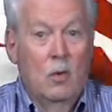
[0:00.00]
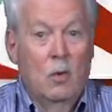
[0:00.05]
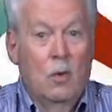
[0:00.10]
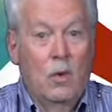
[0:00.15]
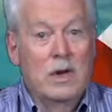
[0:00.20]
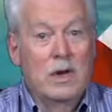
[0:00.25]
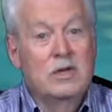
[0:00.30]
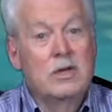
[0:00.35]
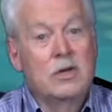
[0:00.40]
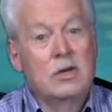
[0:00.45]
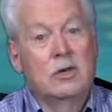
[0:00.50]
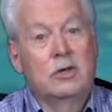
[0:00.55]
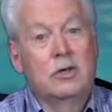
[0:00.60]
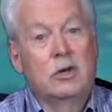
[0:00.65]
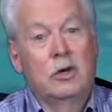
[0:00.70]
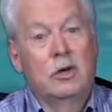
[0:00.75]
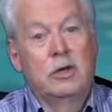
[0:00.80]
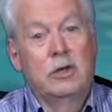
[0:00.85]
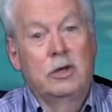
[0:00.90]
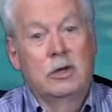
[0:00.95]
Winston
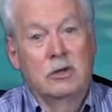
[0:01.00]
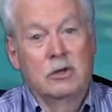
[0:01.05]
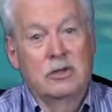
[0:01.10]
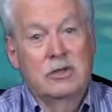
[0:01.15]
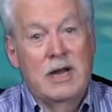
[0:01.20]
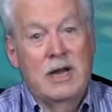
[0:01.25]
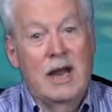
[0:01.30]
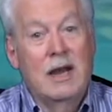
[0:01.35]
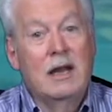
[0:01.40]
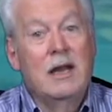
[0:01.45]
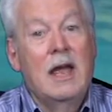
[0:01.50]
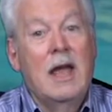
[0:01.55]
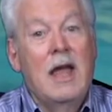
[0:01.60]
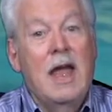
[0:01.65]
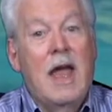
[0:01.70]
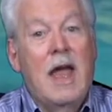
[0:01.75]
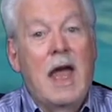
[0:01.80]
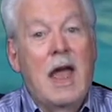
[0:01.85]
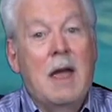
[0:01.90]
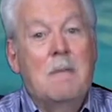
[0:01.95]
Churchill said,
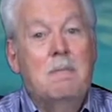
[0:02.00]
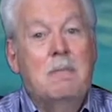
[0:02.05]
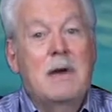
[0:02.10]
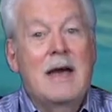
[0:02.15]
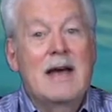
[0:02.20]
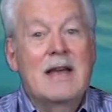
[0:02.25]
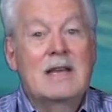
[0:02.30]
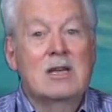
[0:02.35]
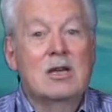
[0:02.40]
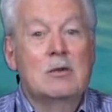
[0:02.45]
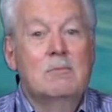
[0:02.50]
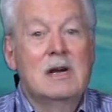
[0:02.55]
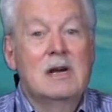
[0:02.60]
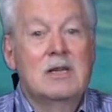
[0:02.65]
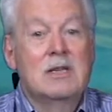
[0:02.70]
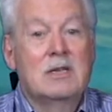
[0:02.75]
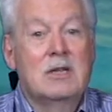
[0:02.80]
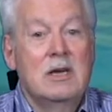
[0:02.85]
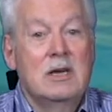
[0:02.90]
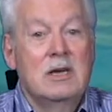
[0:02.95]
a
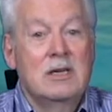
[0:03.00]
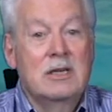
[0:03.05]
pessimist